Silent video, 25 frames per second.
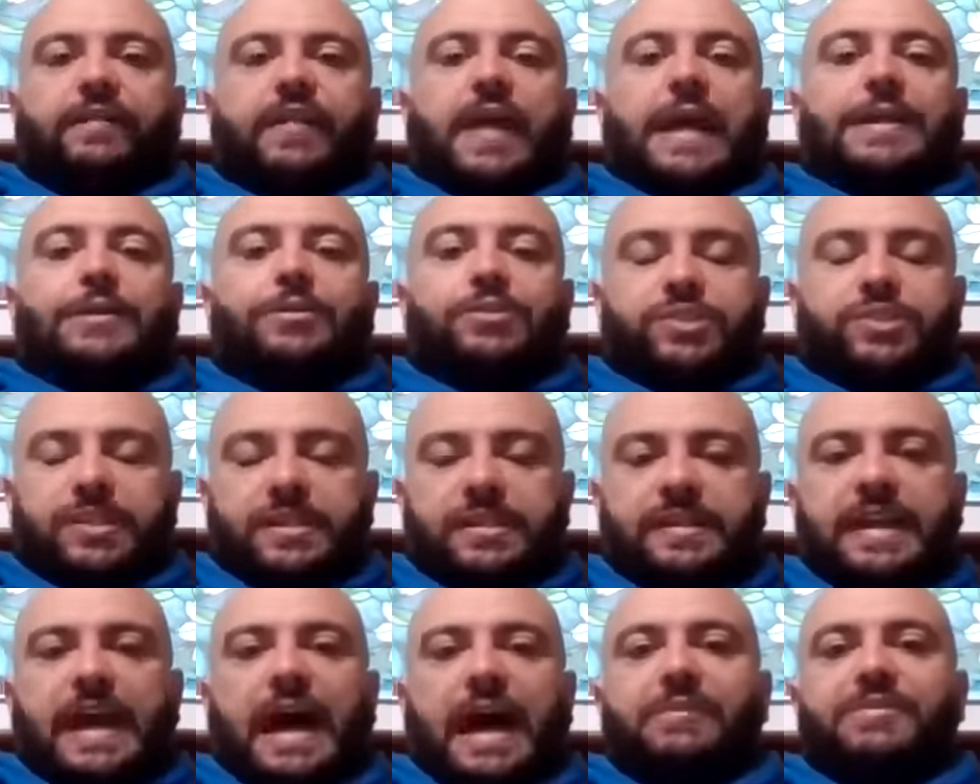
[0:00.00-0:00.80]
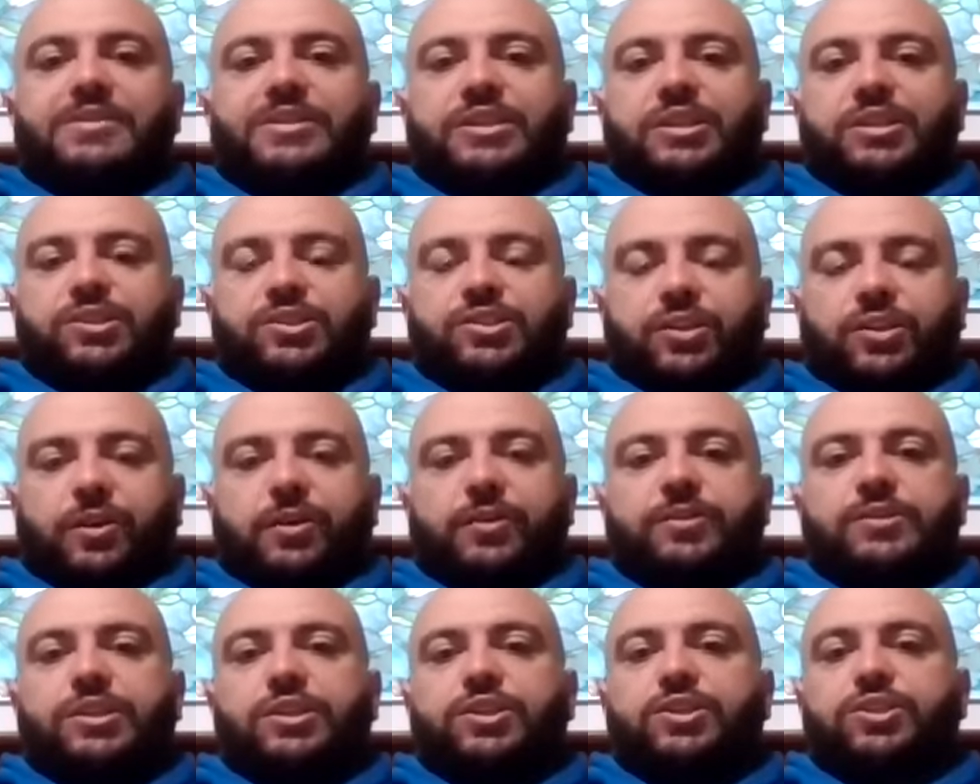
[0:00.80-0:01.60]
Then you see the obvious
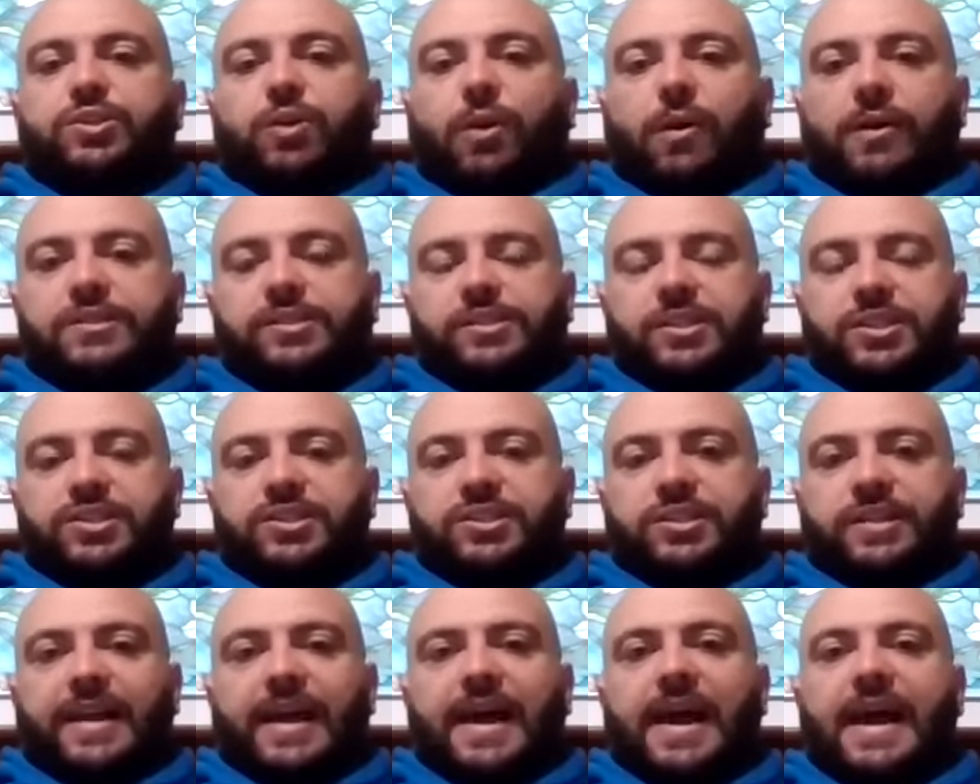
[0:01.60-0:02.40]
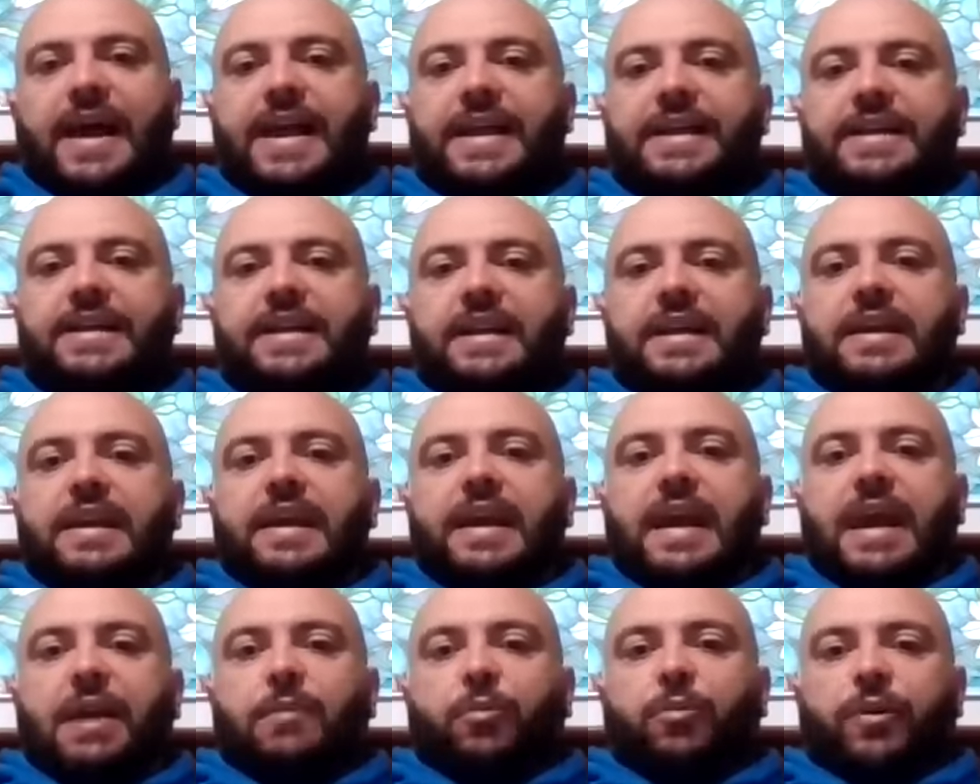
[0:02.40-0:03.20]
concerns. He starts to slide,
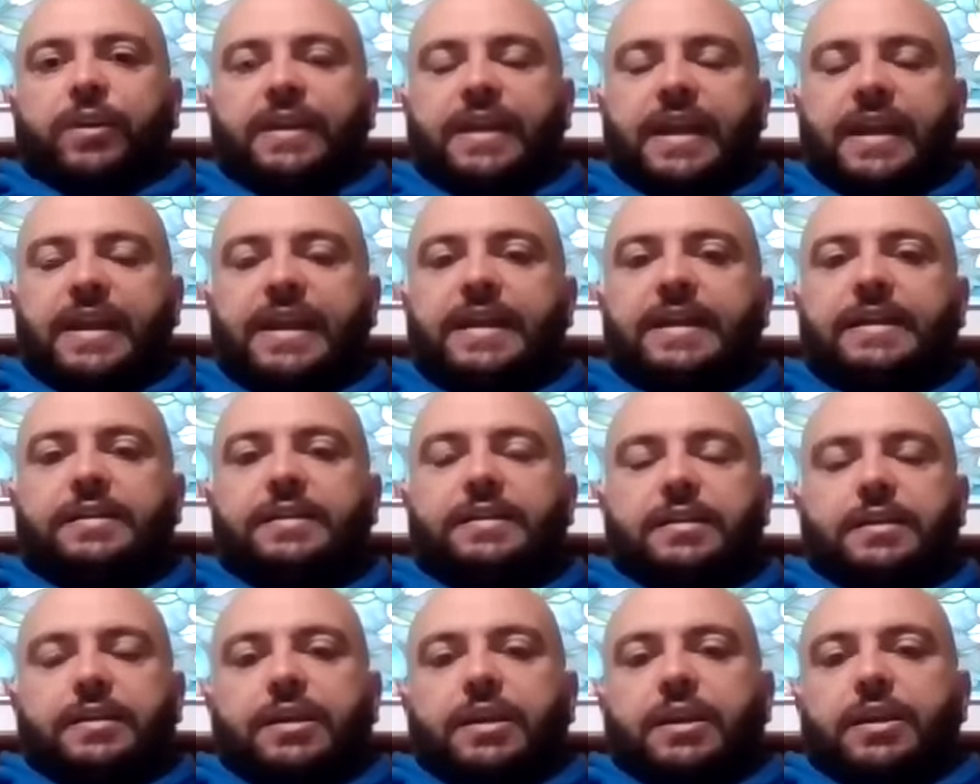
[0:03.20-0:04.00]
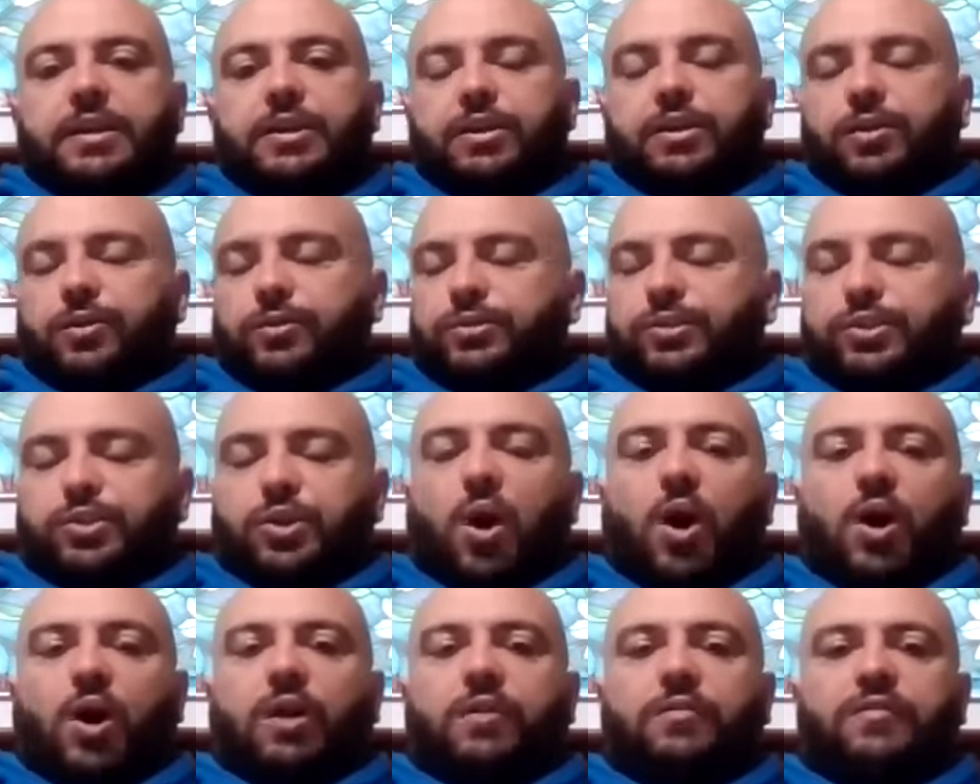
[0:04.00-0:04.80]
and we're getting, you know,
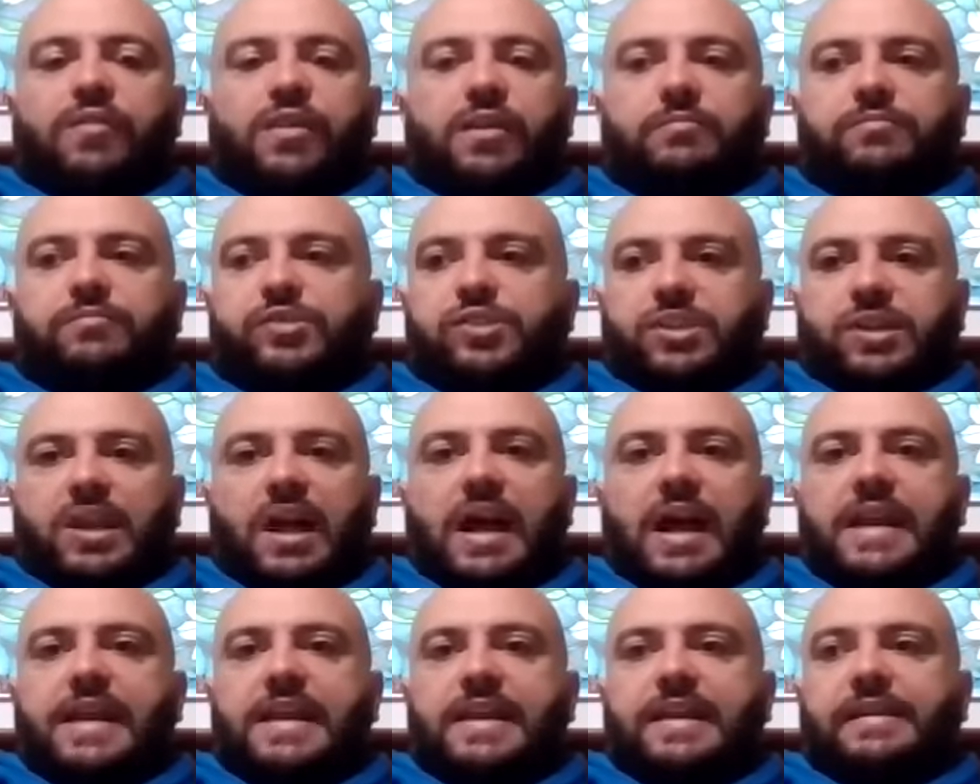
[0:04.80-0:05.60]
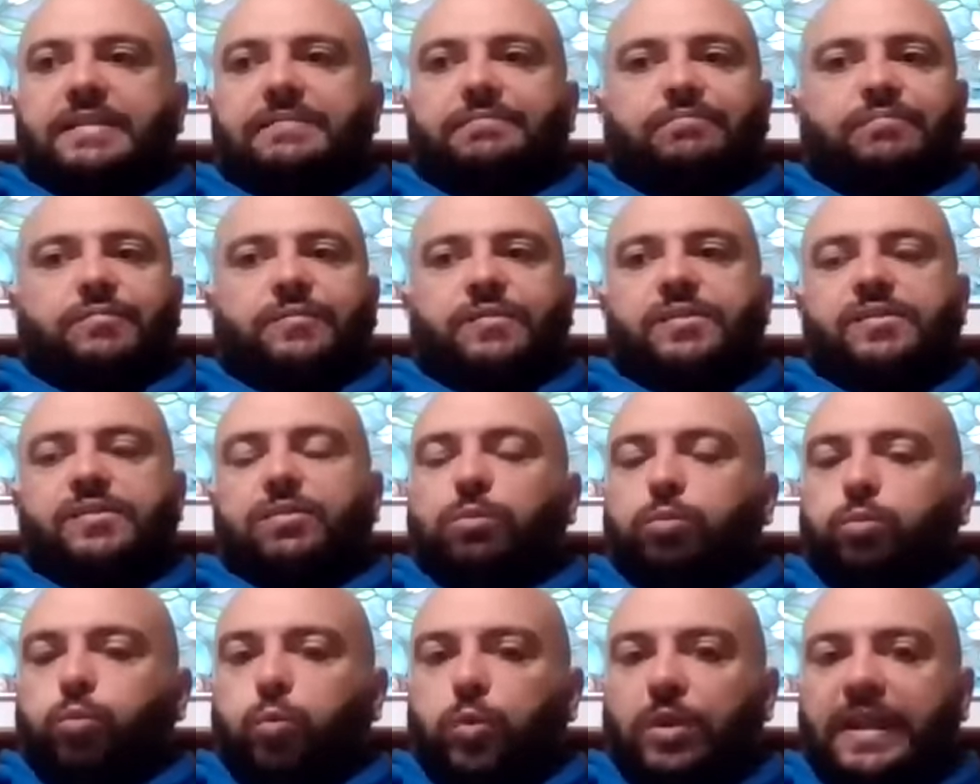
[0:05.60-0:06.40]
talk of him sliding
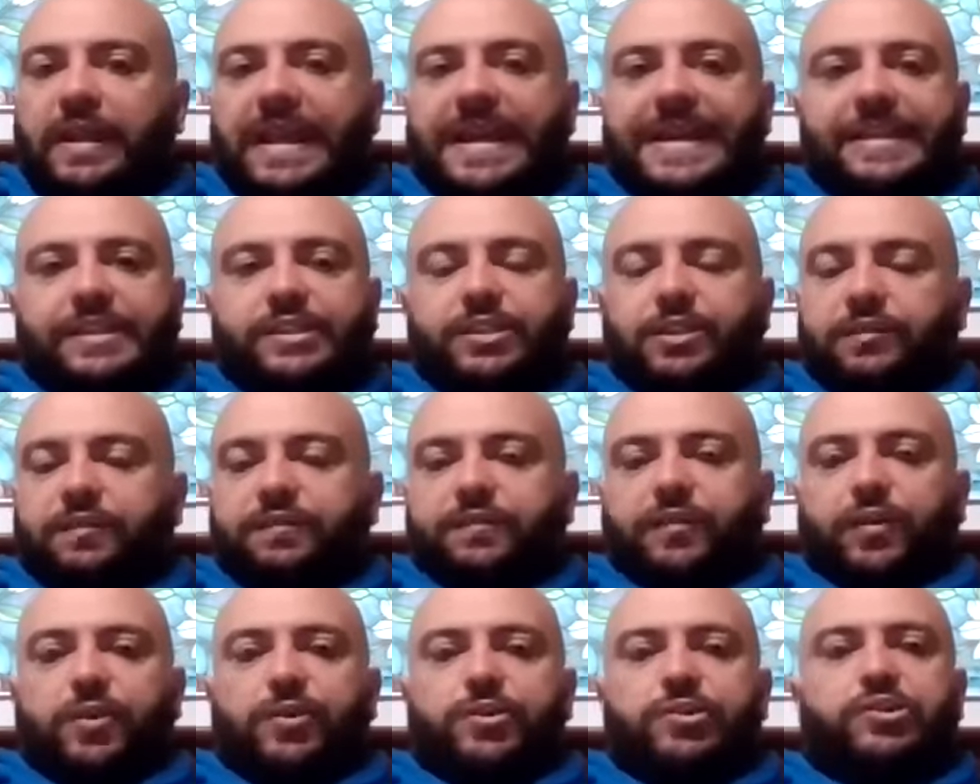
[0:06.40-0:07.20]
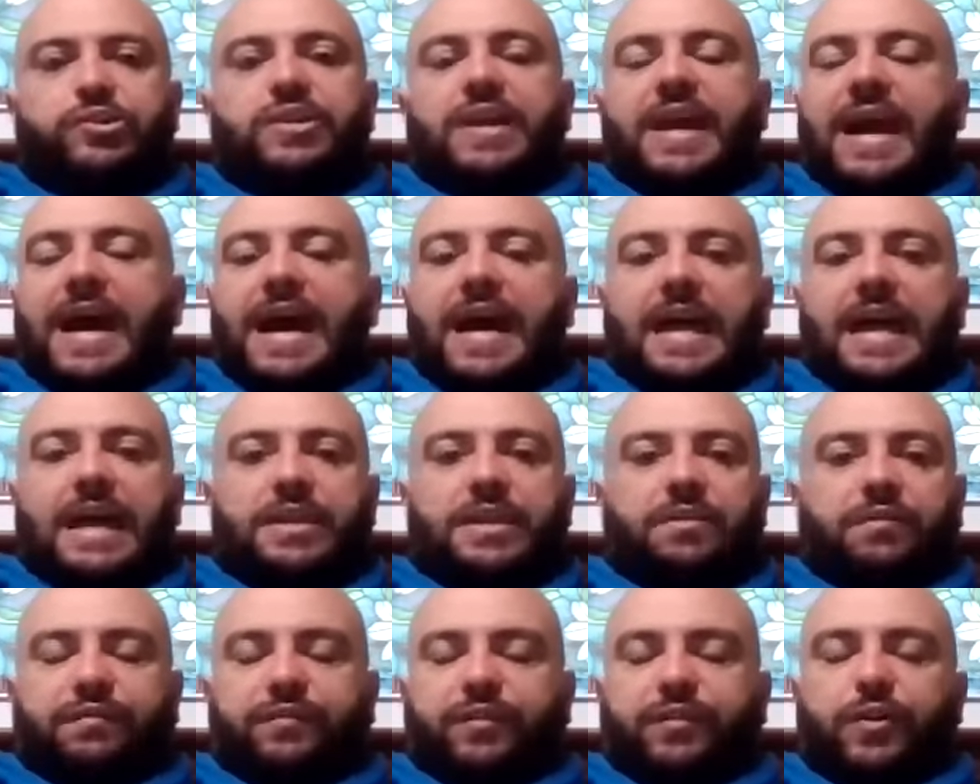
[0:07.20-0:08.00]
late into the first,
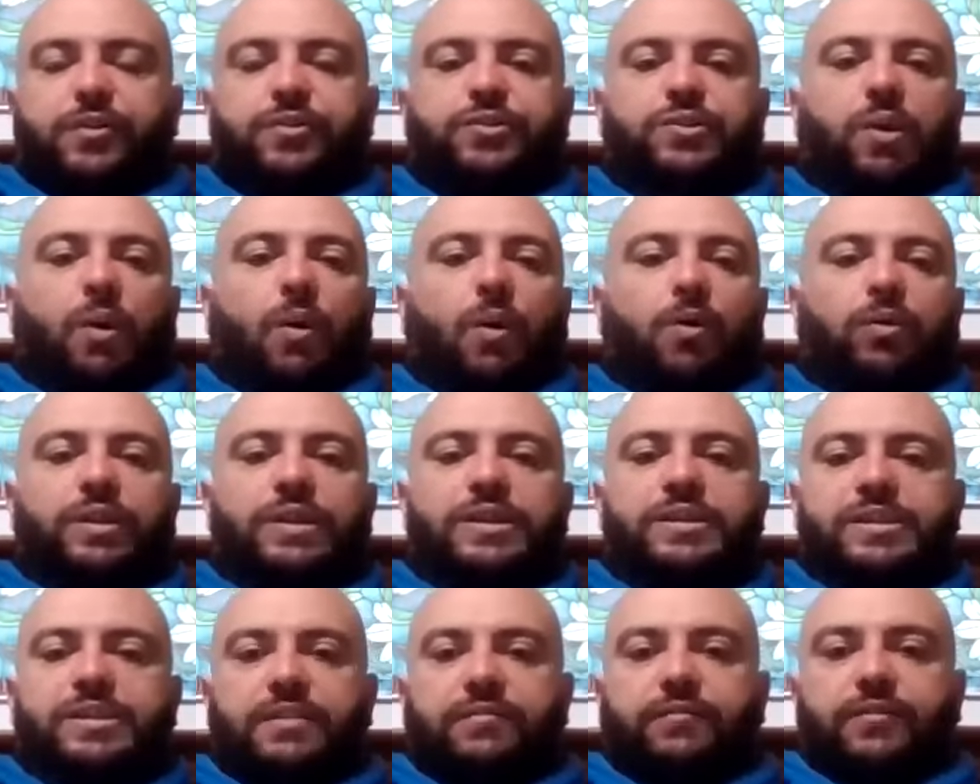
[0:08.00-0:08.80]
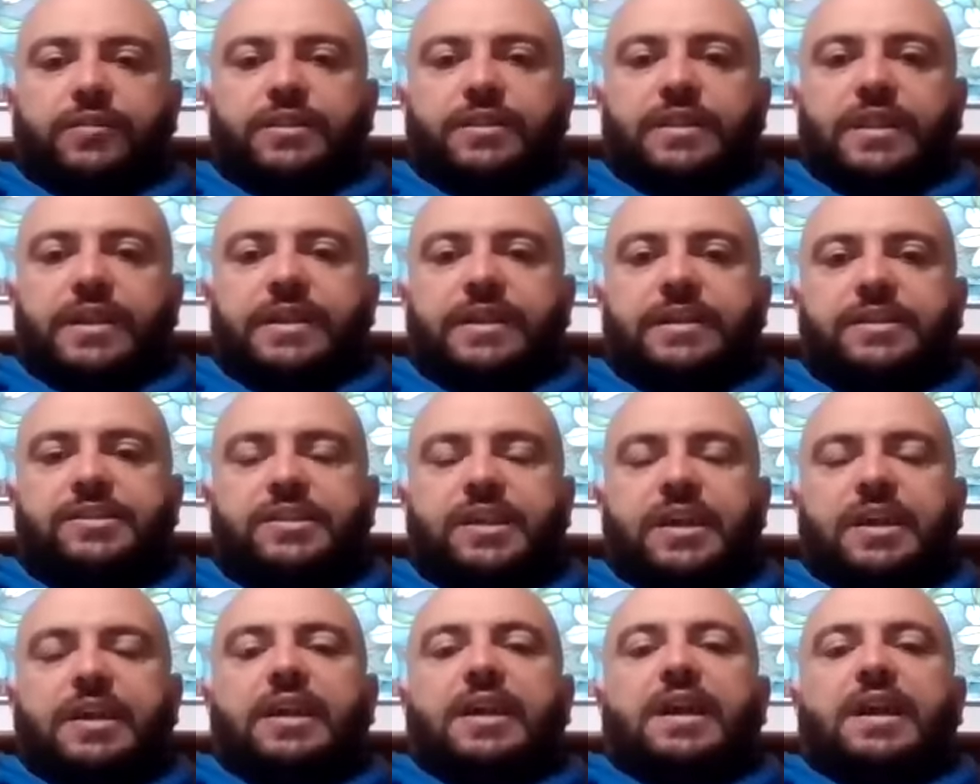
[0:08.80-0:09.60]
out of the first, all these different
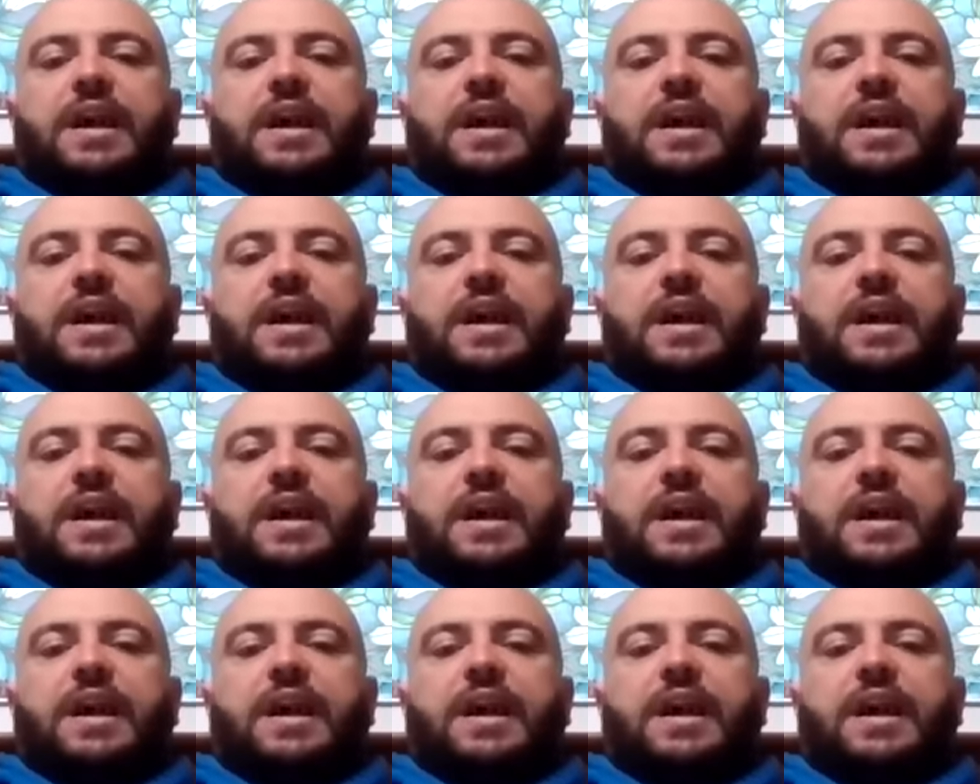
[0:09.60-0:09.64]
things.